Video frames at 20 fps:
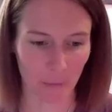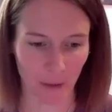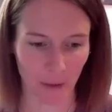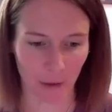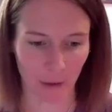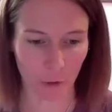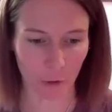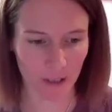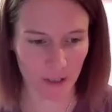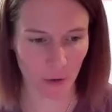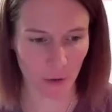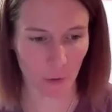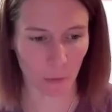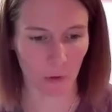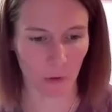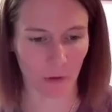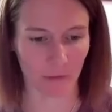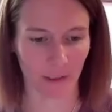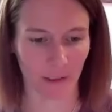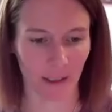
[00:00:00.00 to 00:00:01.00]
a bit
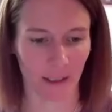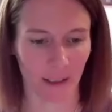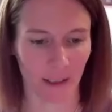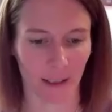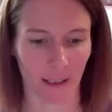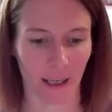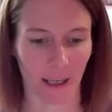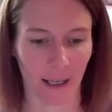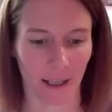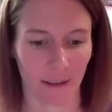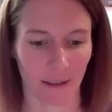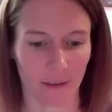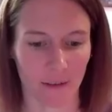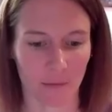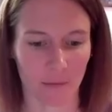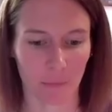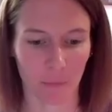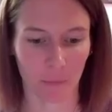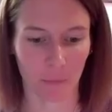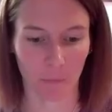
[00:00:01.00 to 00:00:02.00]
critical of it and